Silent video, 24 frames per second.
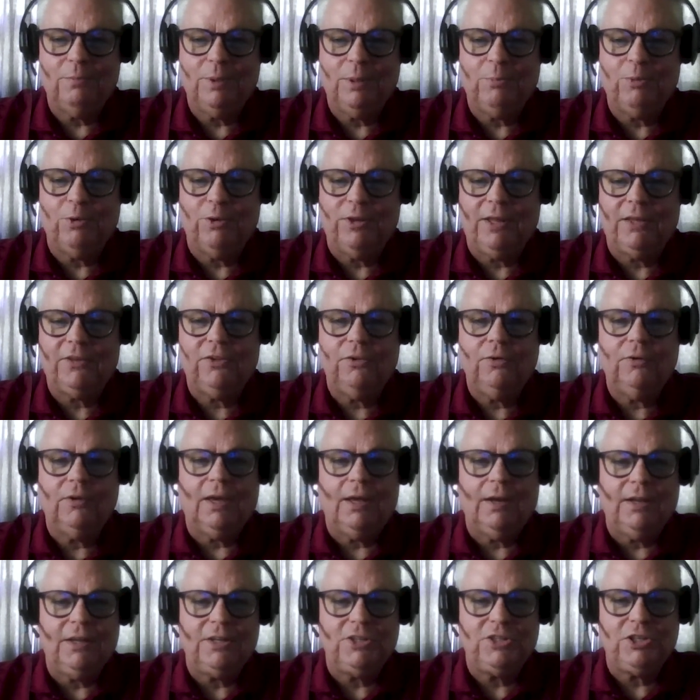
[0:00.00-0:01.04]
people like you
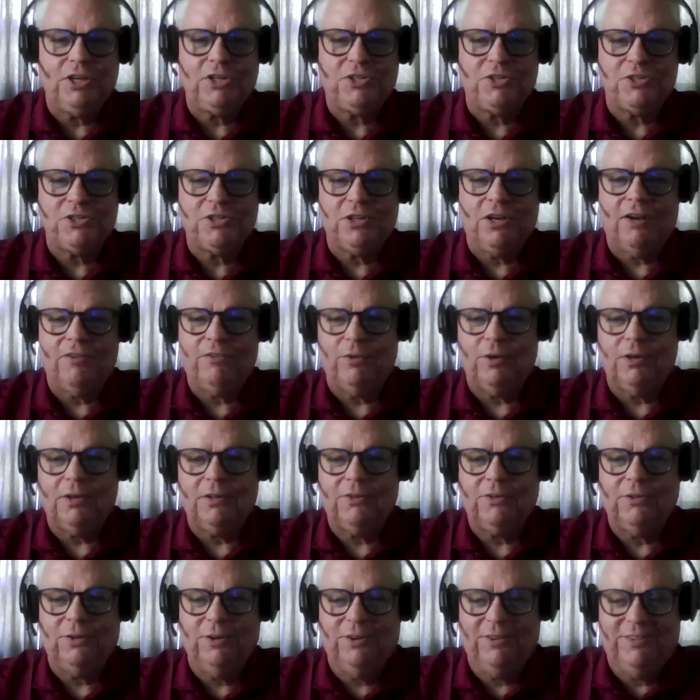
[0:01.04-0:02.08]
got to adjust your software
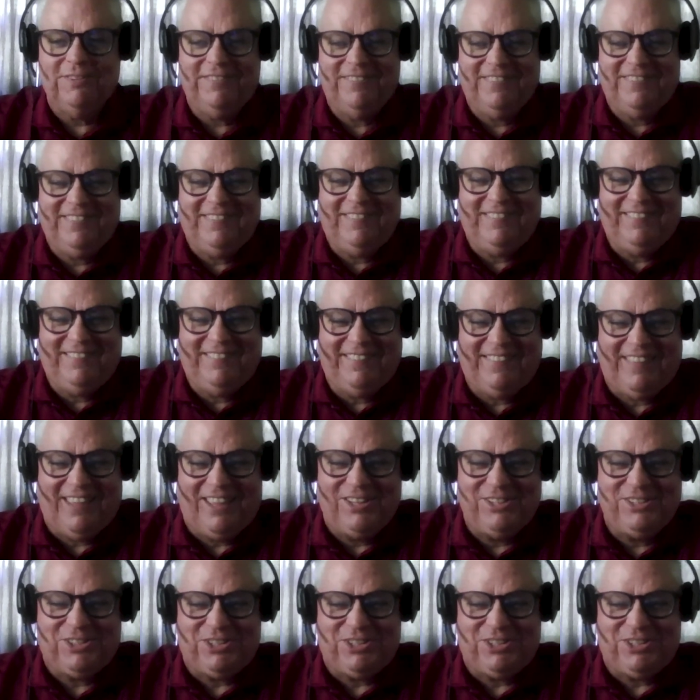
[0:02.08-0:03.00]
to that